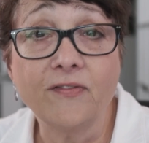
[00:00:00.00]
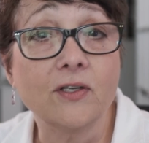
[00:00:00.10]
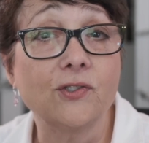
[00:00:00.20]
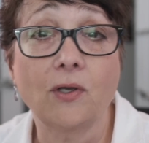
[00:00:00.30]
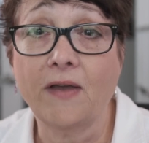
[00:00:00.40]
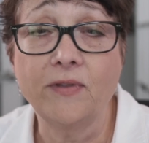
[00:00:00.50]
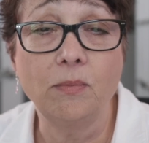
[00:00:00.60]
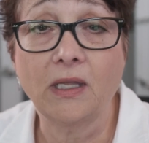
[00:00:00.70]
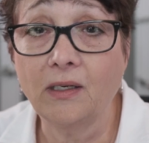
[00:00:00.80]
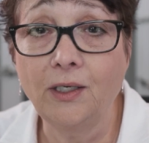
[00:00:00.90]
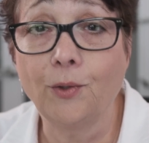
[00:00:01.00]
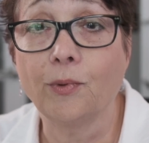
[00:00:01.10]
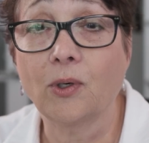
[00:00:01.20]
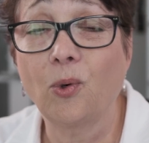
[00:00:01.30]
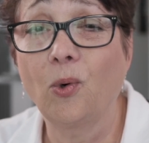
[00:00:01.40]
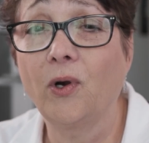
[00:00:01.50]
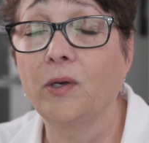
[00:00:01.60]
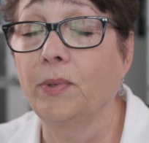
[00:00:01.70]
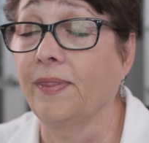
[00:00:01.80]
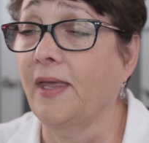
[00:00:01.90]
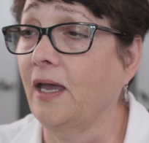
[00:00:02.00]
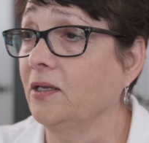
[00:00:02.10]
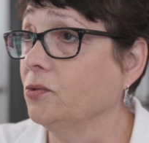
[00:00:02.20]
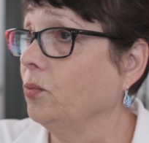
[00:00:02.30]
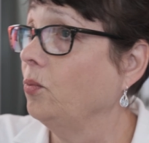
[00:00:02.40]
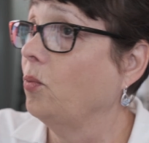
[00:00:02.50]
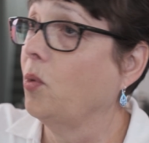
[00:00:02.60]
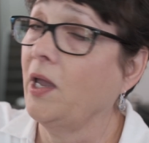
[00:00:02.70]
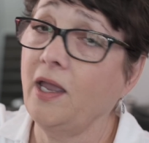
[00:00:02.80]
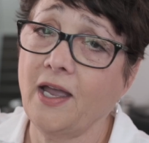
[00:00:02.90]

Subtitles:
because you have the ability to record, but that is way